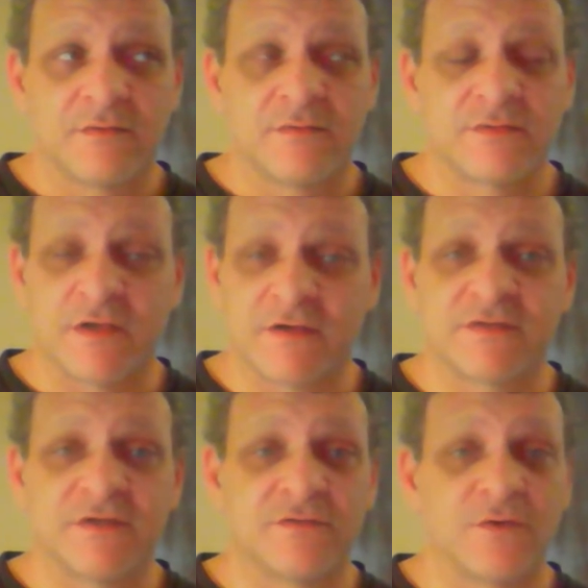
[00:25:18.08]
San
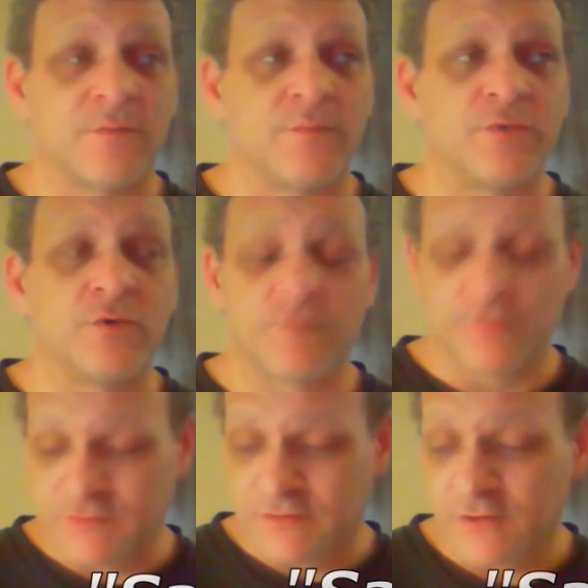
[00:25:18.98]
Jacinto,
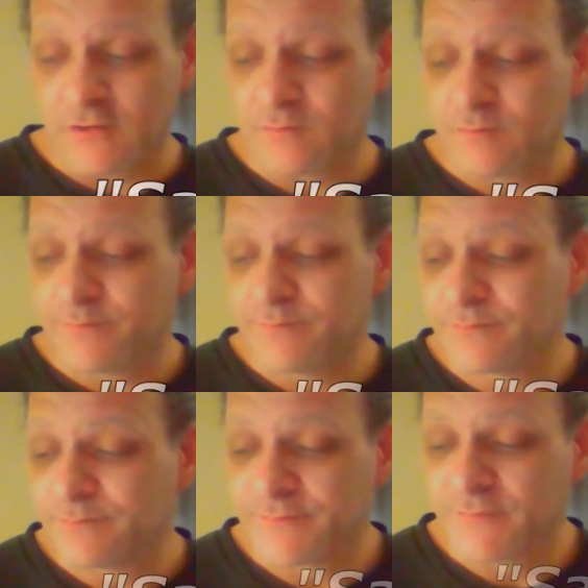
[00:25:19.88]
beautiful song.
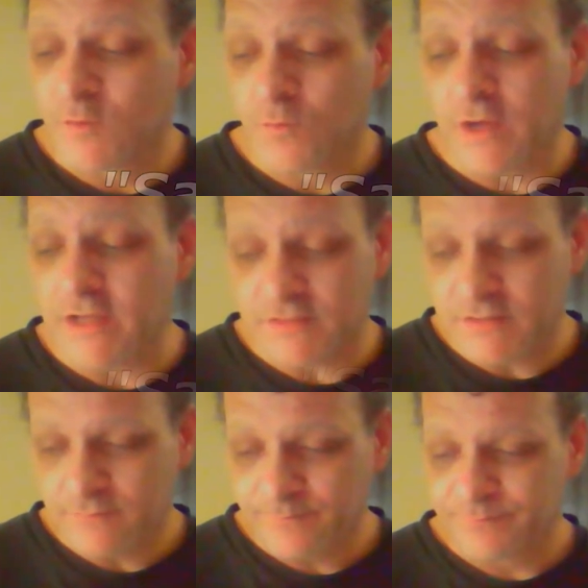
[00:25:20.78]
Great.
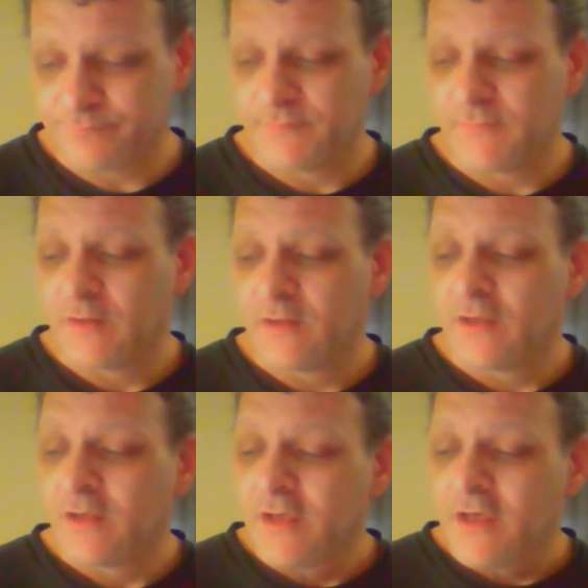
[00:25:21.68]

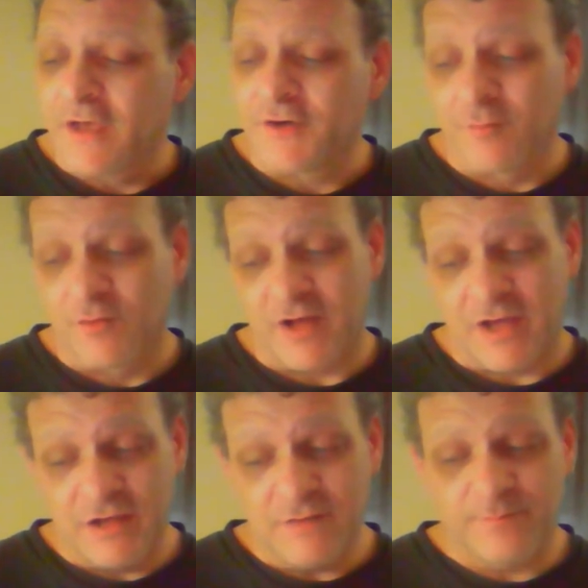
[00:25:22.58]
At number
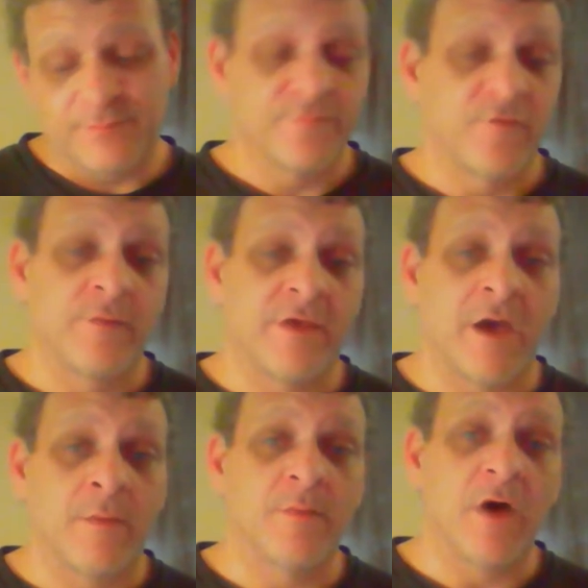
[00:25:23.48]
eight, from the
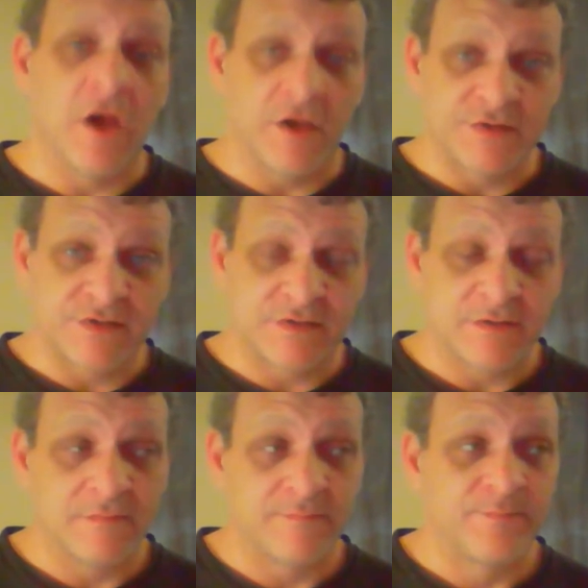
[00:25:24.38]
album Us,
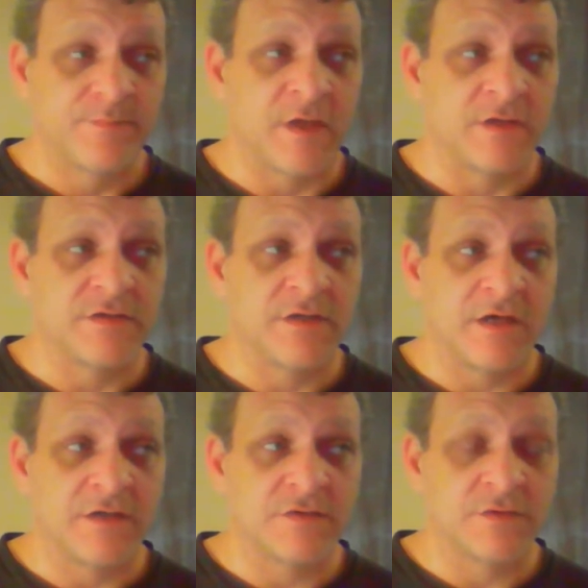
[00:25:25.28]

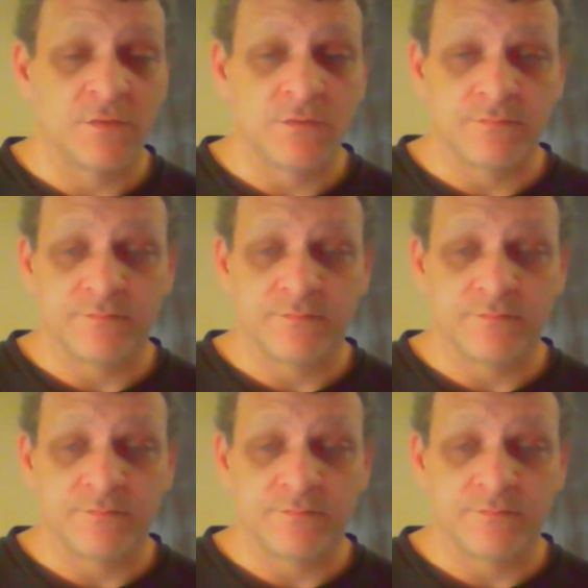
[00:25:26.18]
1992,